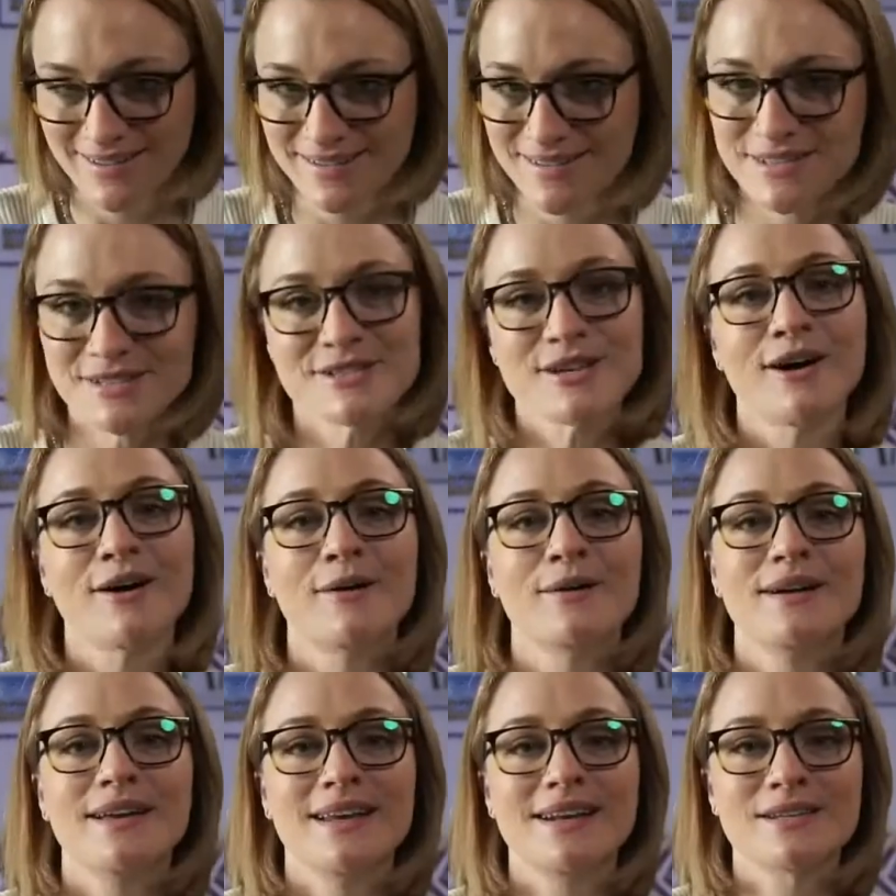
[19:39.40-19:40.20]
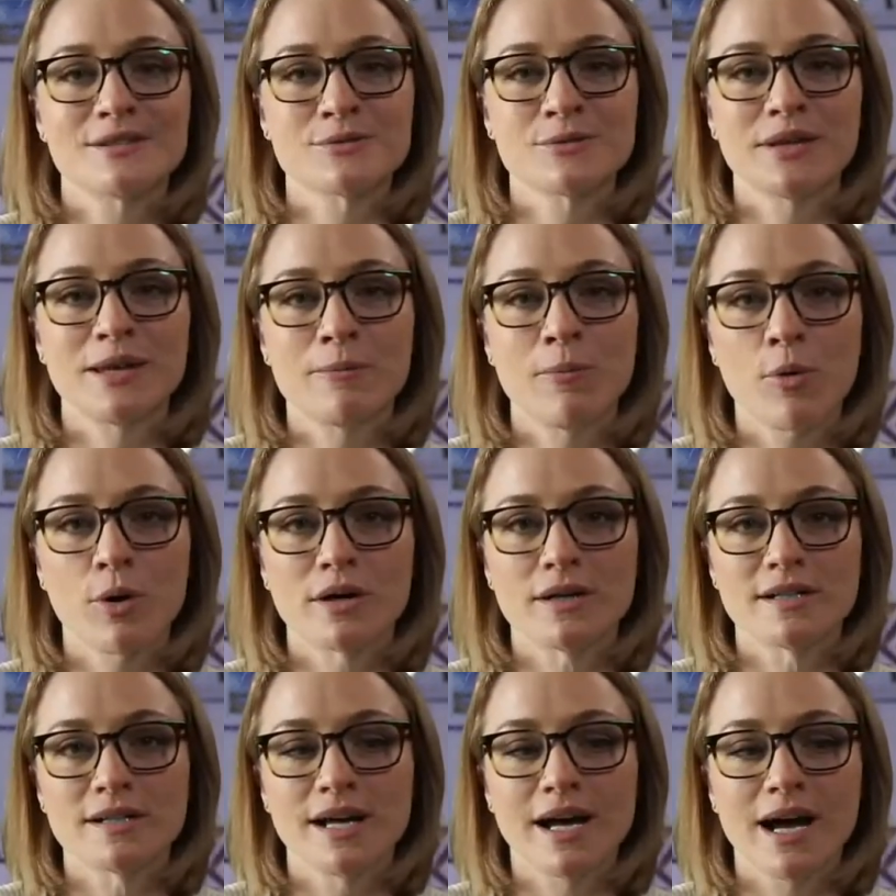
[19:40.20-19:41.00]
So it is really
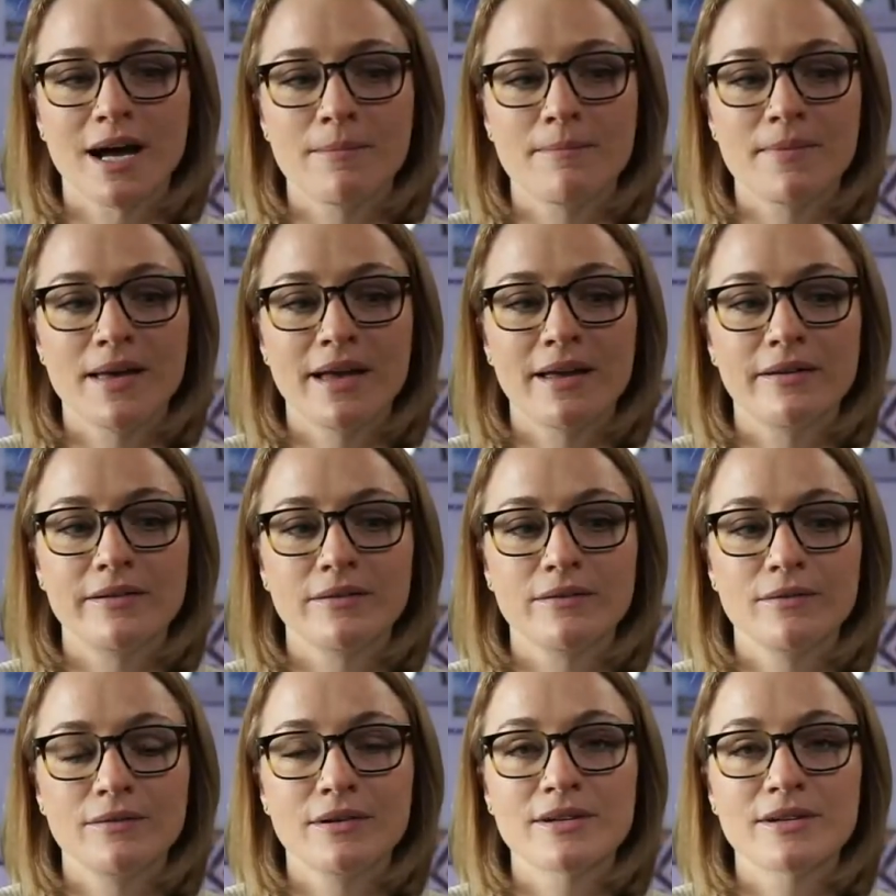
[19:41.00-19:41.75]
important. And